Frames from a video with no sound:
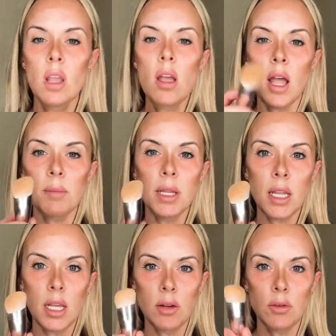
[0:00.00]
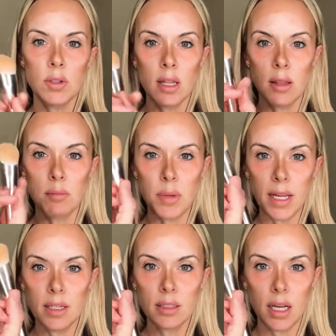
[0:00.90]
I'm going to use the
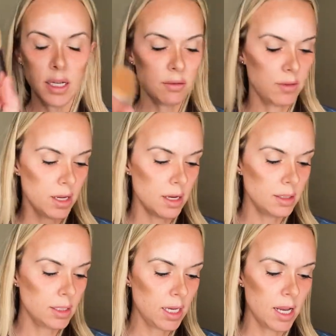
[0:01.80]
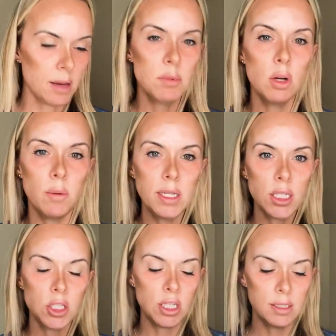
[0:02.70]
biggest side of this, and I'm going
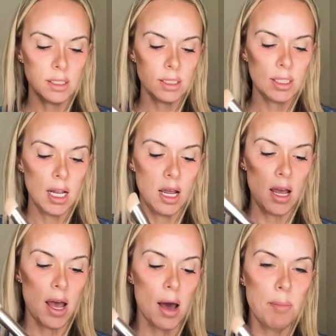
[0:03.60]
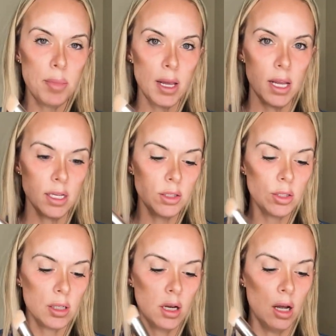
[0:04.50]
to just tap into
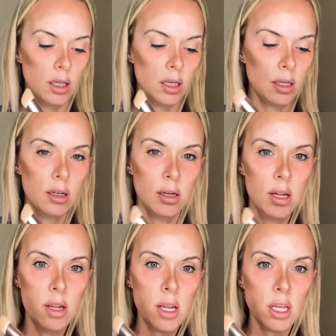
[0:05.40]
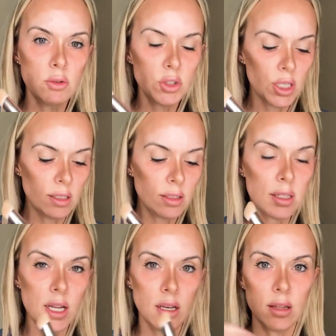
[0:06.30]
the color. You just
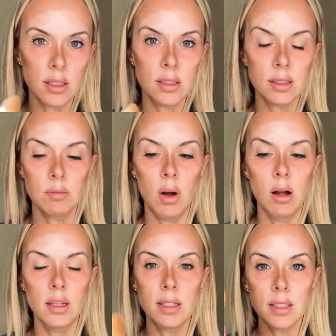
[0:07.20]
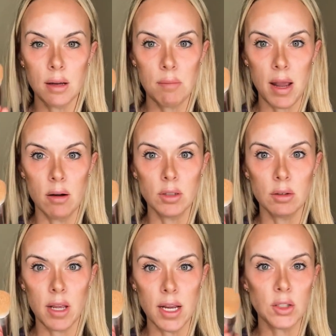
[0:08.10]
need the smallest amount,
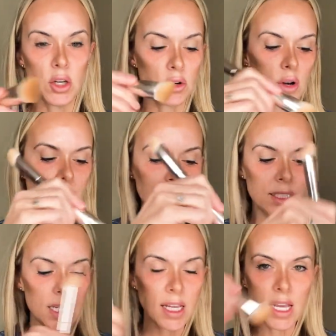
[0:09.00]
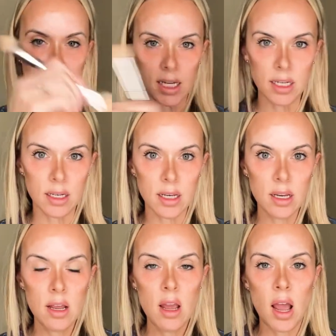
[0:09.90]
okay? So you're not digging in.
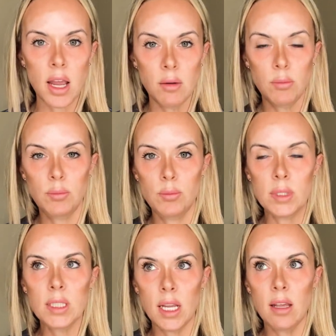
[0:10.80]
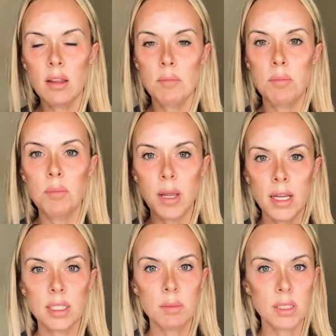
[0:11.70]
I would say the
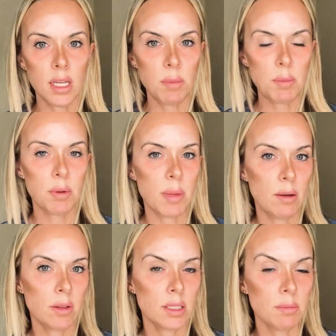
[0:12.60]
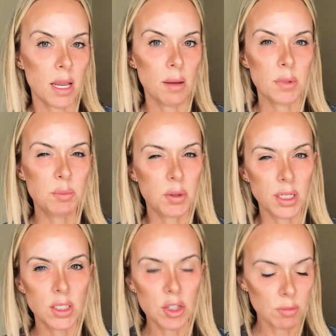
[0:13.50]
biggest mistake people make with this makeup is
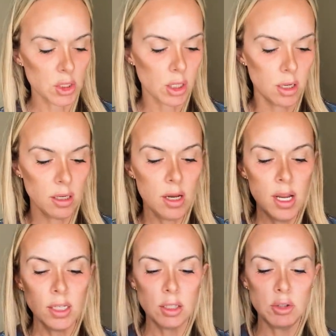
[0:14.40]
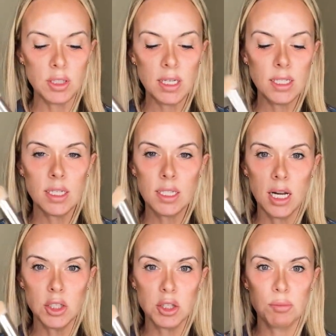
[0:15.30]
putting too much on. So you just need to
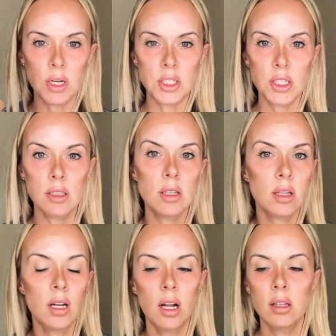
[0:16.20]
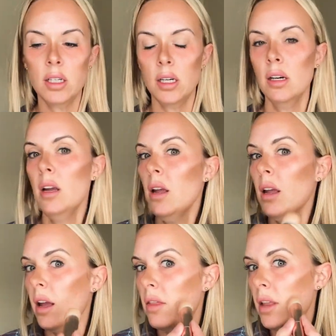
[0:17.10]
touch your brush into the color,
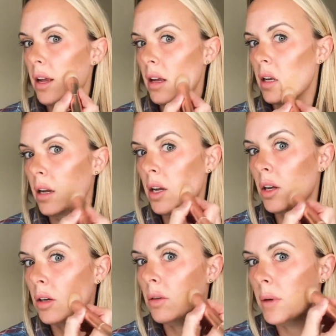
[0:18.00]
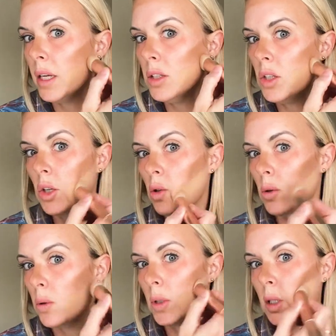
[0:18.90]
and then you're going
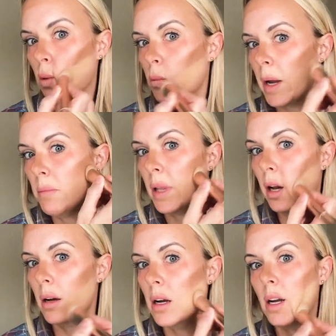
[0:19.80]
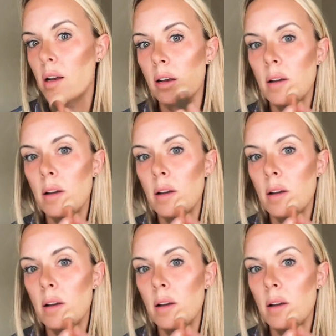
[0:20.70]
to swipe that on